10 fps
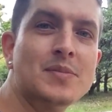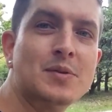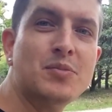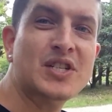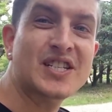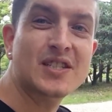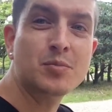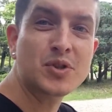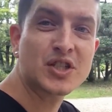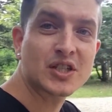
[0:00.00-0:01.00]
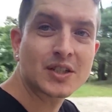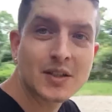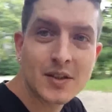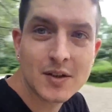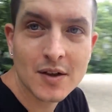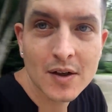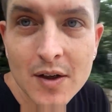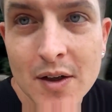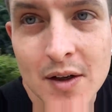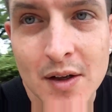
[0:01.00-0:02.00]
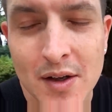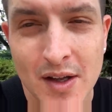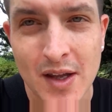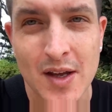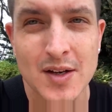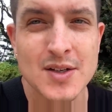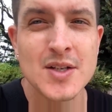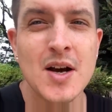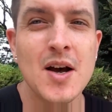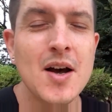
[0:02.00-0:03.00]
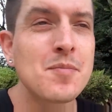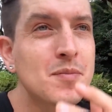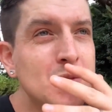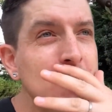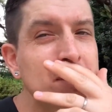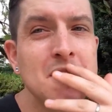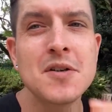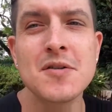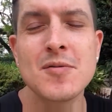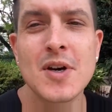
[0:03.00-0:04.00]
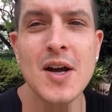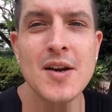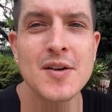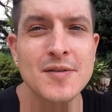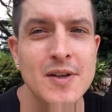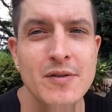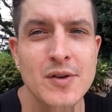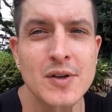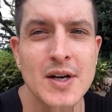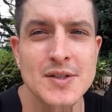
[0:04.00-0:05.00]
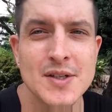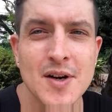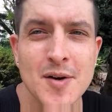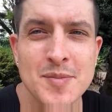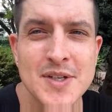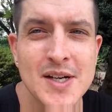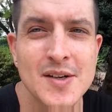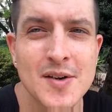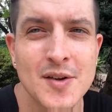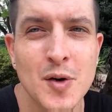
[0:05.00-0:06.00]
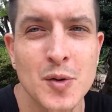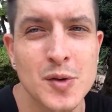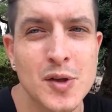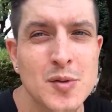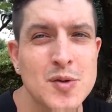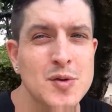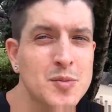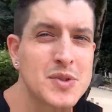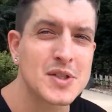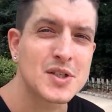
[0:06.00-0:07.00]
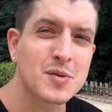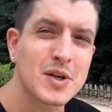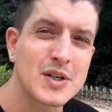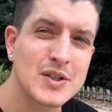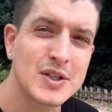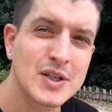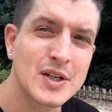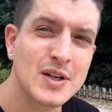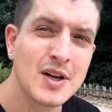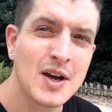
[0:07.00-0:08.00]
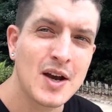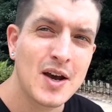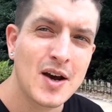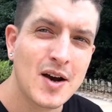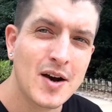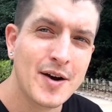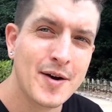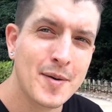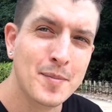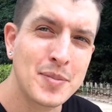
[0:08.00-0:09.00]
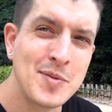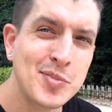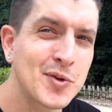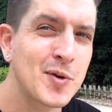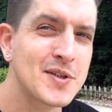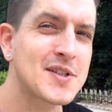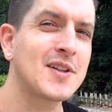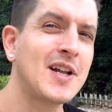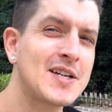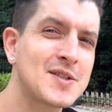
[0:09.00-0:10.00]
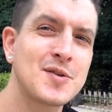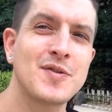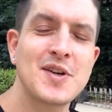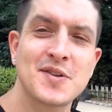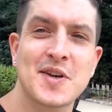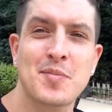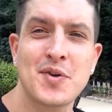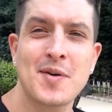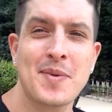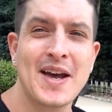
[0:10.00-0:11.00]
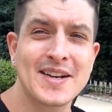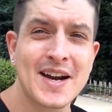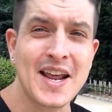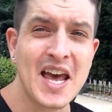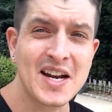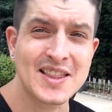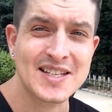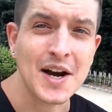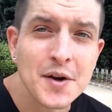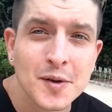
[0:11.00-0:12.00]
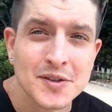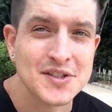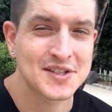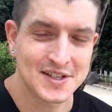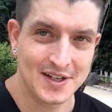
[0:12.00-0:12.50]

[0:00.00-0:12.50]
Smushing. And I'm just here to kind of give you guys an update on the whole YouTube situation. People noticed the last two videos I put up, I had to kind of edit the titles.